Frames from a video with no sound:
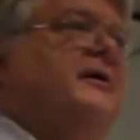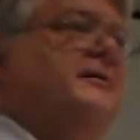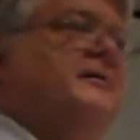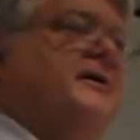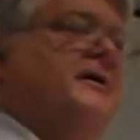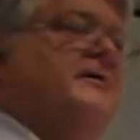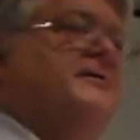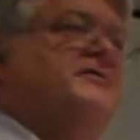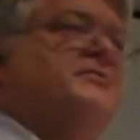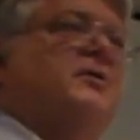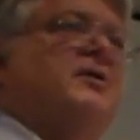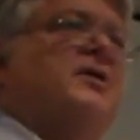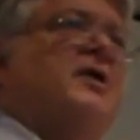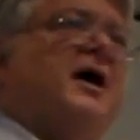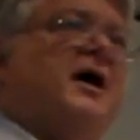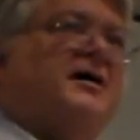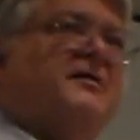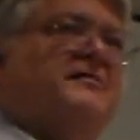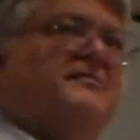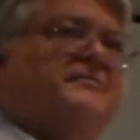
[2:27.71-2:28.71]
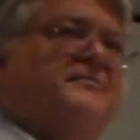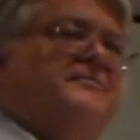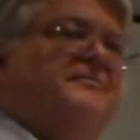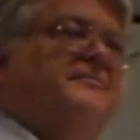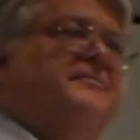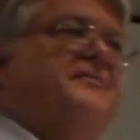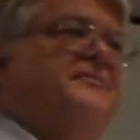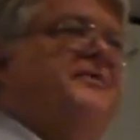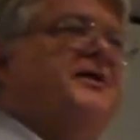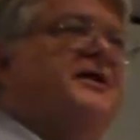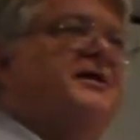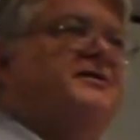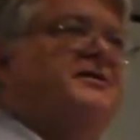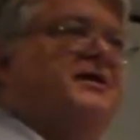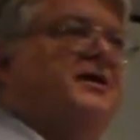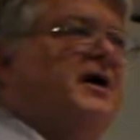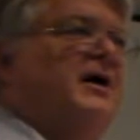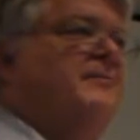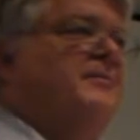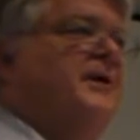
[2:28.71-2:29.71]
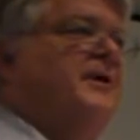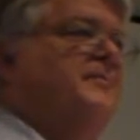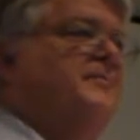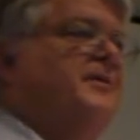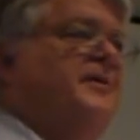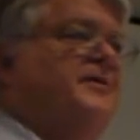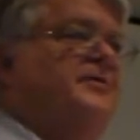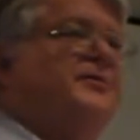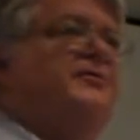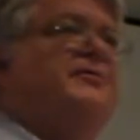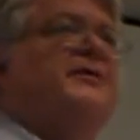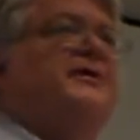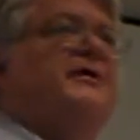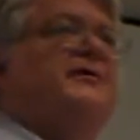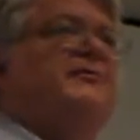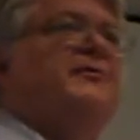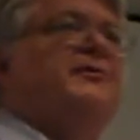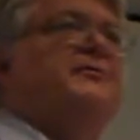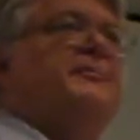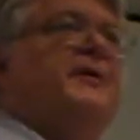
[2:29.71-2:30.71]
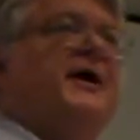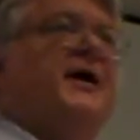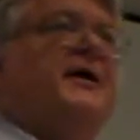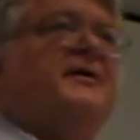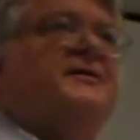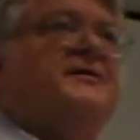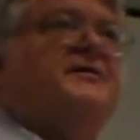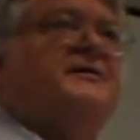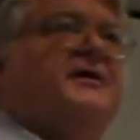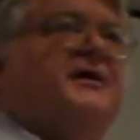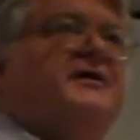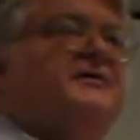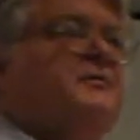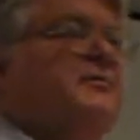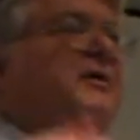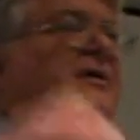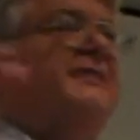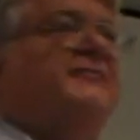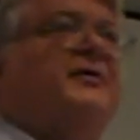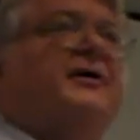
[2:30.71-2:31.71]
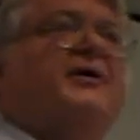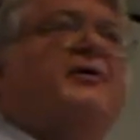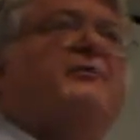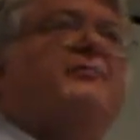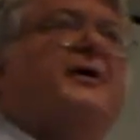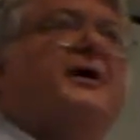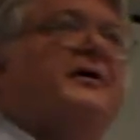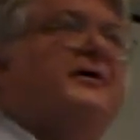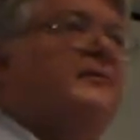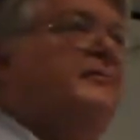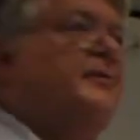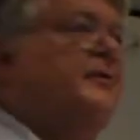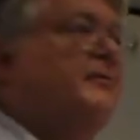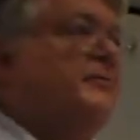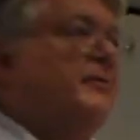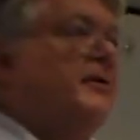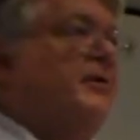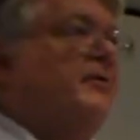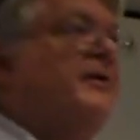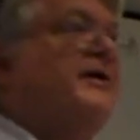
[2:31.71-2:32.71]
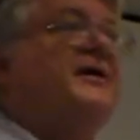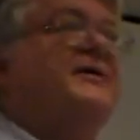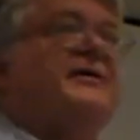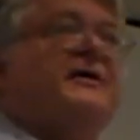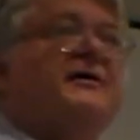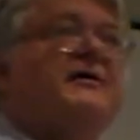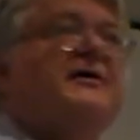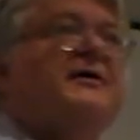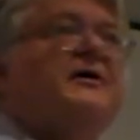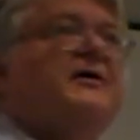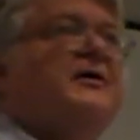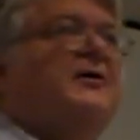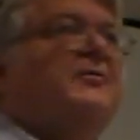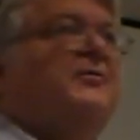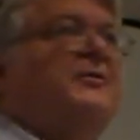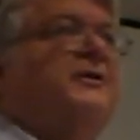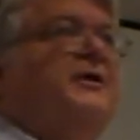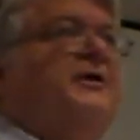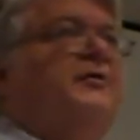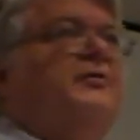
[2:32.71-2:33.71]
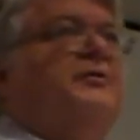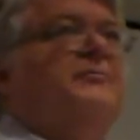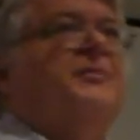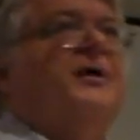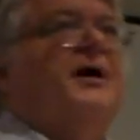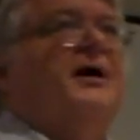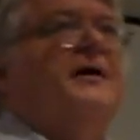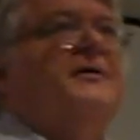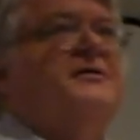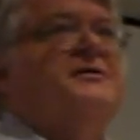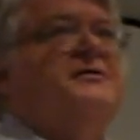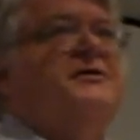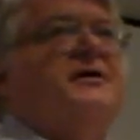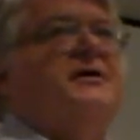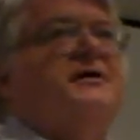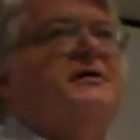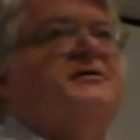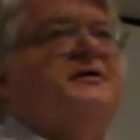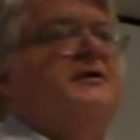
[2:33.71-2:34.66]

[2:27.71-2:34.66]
And so a lot of things that come up, they do deal with behind the scenes, and we never hear about it. We don't hear anything when they do it behind the scenes.